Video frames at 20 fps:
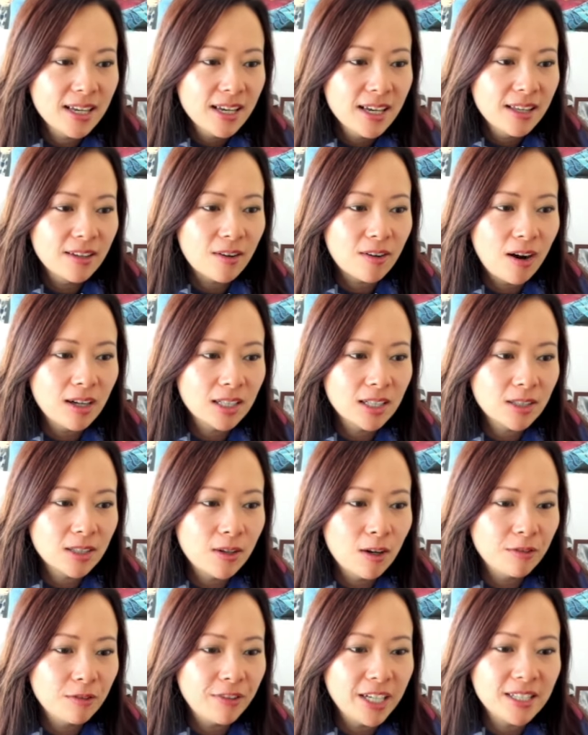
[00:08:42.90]
They're on a
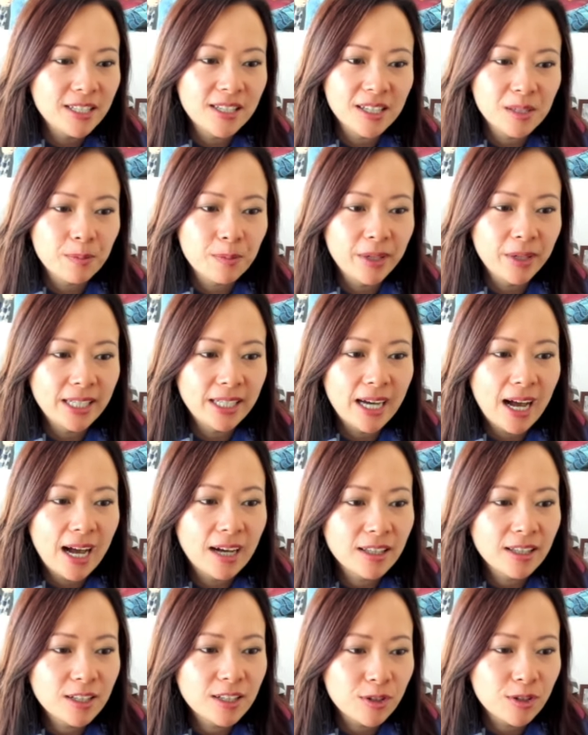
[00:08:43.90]
call phase explaining
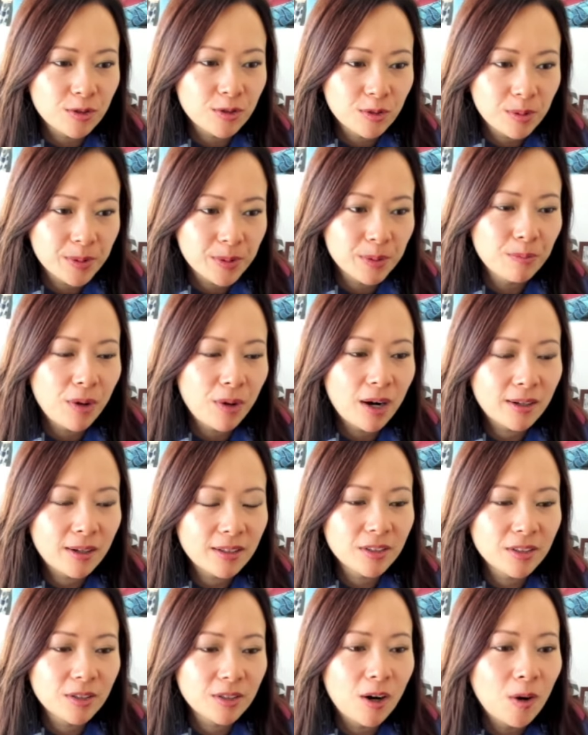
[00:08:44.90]
how the transcription part
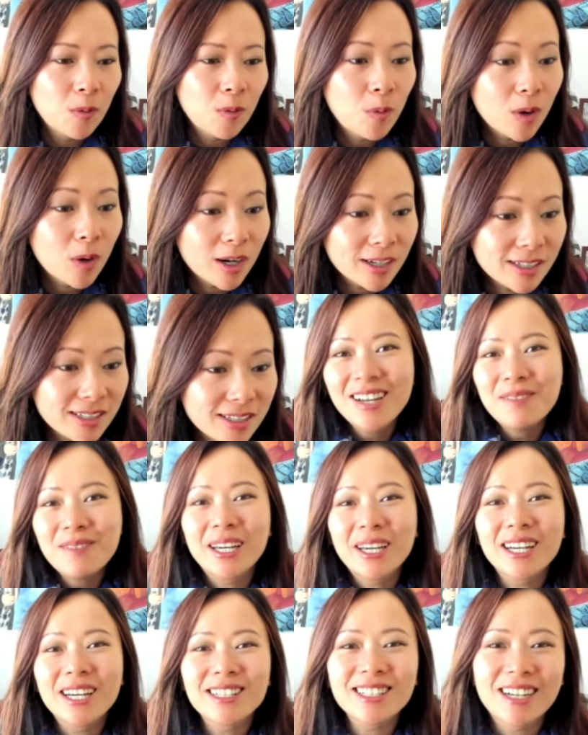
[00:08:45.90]
of the call works.
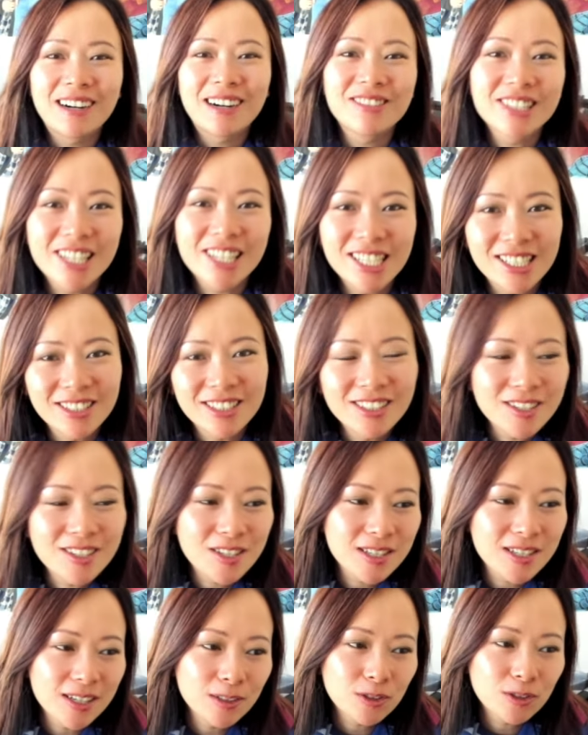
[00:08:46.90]
Because the conversation is
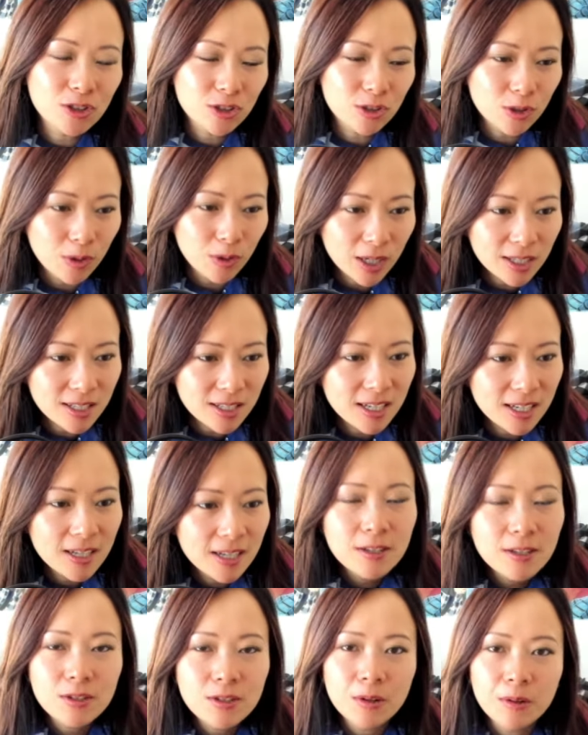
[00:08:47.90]
so short,
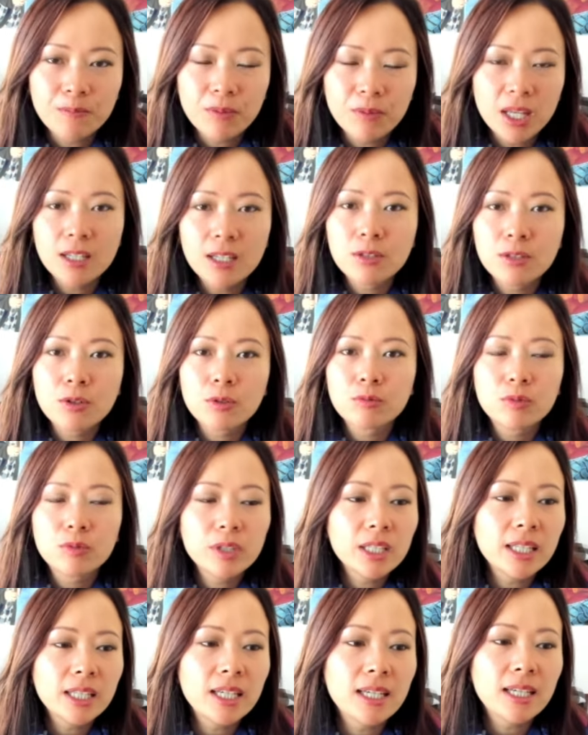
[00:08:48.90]
so it is
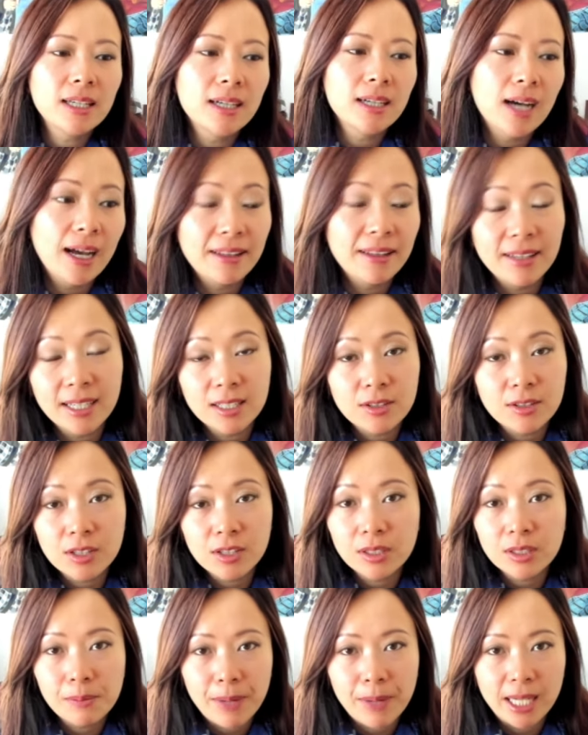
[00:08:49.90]
really, I think it's
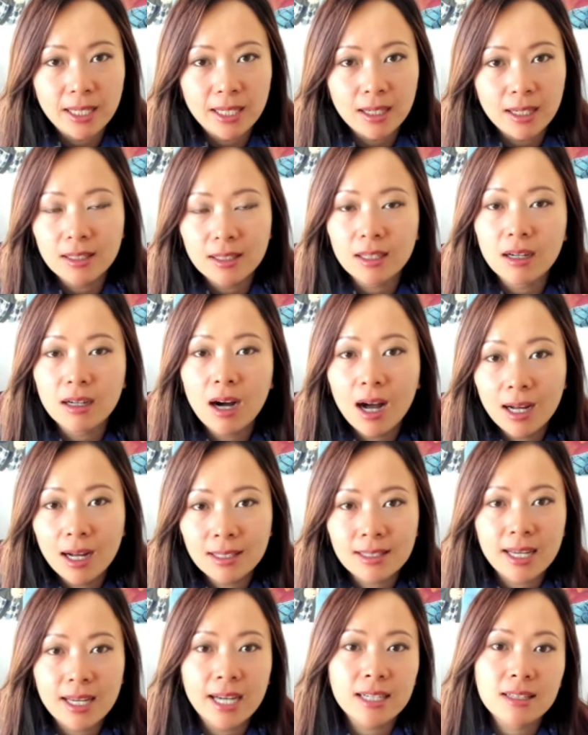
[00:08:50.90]
still depending on the
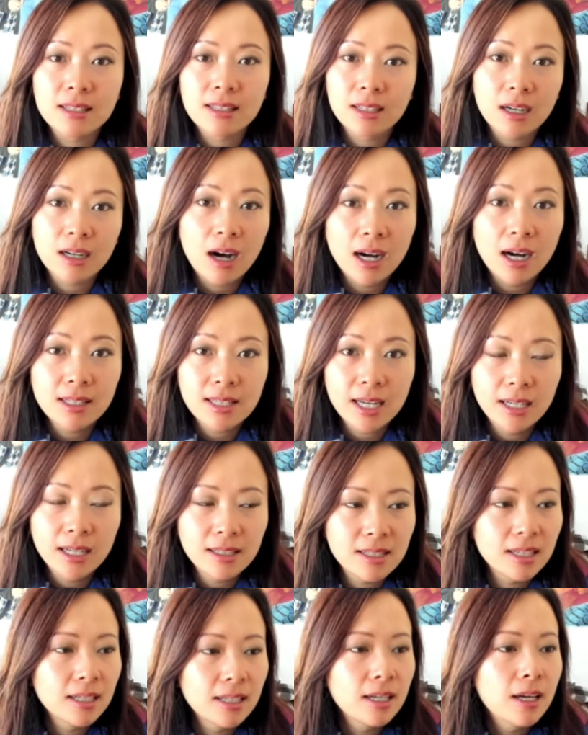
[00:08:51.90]
context and the
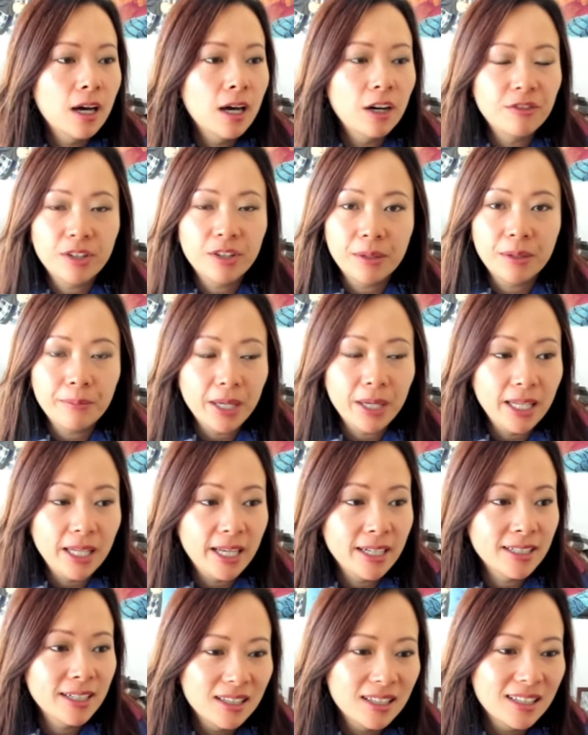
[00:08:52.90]
content of your
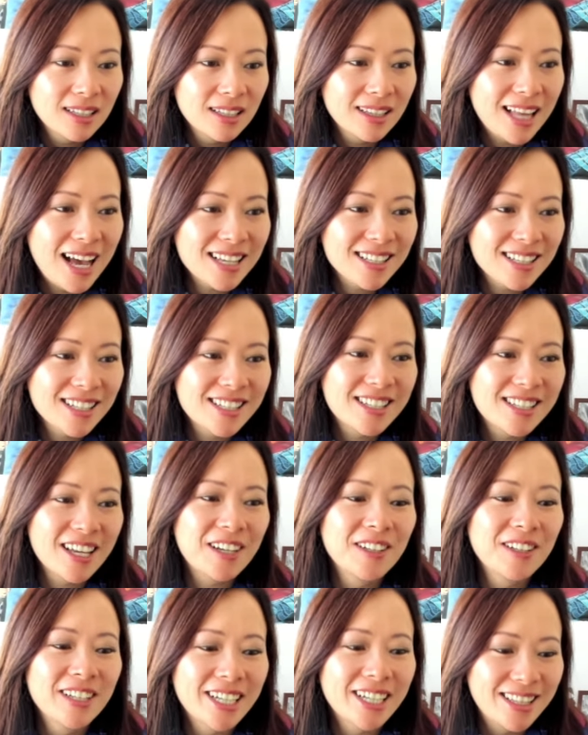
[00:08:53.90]
meeting. Last, let's
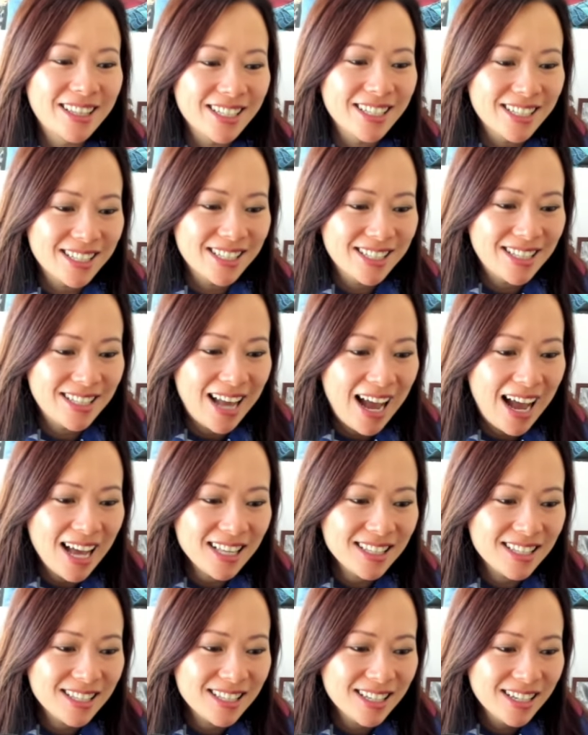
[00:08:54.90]
take a look at the
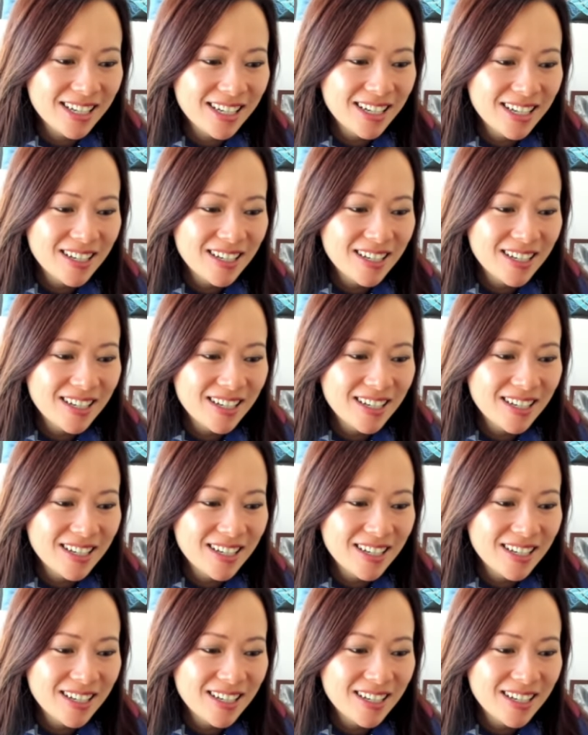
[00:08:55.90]
stats.